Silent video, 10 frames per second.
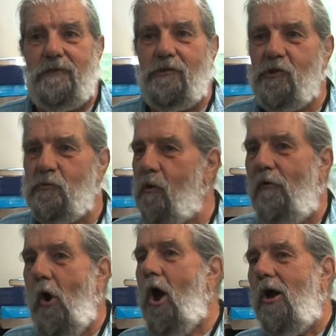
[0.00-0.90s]
This is where
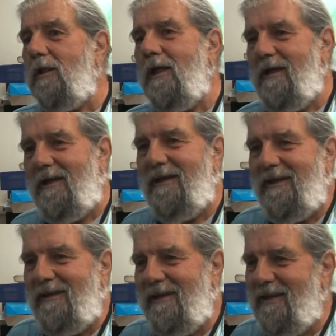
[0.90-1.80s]
all
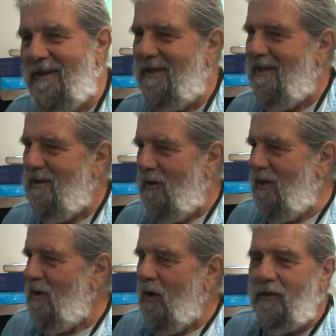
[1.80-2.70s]

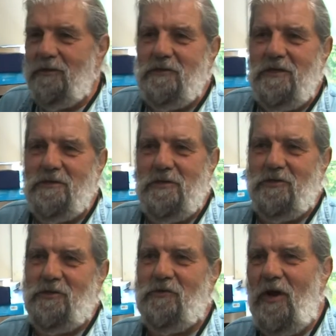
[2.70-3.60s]
the
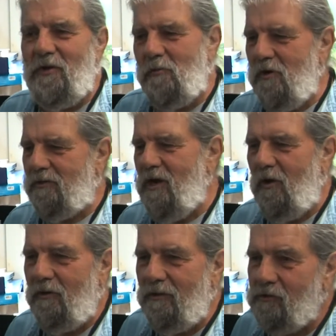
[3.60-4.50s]
details are tried to work
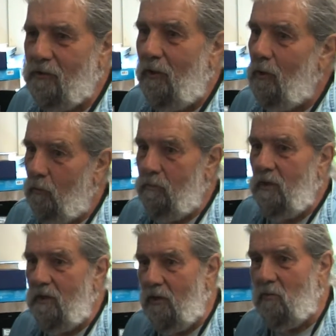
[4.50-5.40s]
out. And we
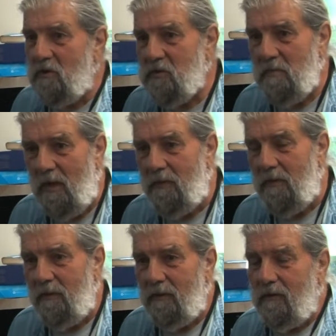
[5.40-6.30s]
meet here once a month,
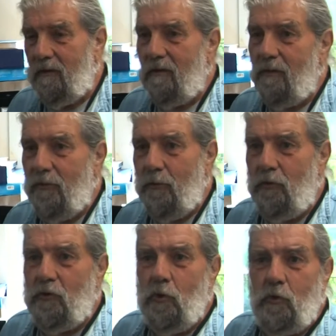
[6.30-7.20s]
the
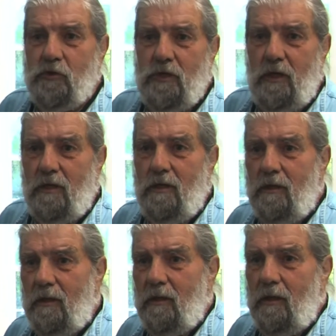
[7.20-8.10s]
third Tuesday
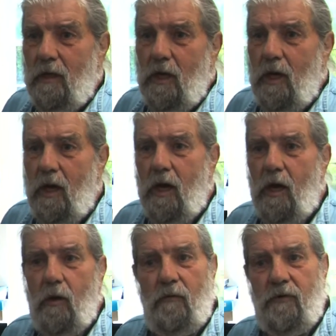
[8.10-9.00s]

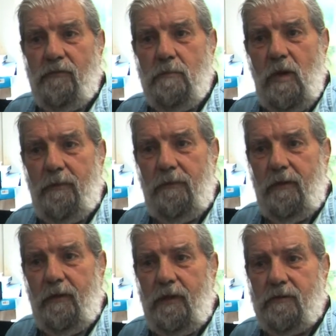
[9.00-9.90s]
of every month
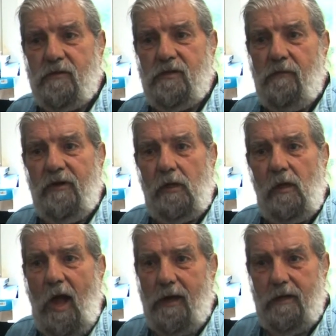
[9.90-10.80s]
at 7
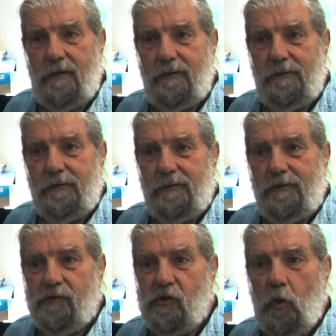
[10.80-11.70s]
o'clock.
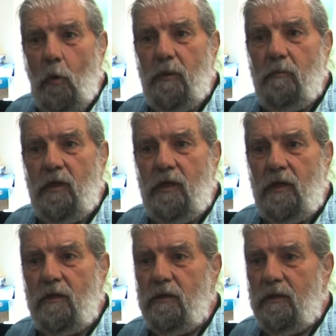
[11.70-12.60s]
It's an open
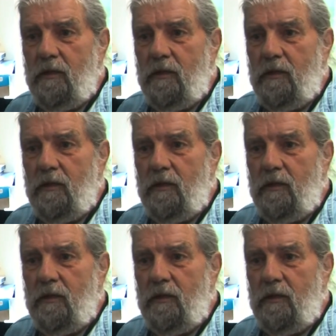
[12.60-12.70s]
meeting.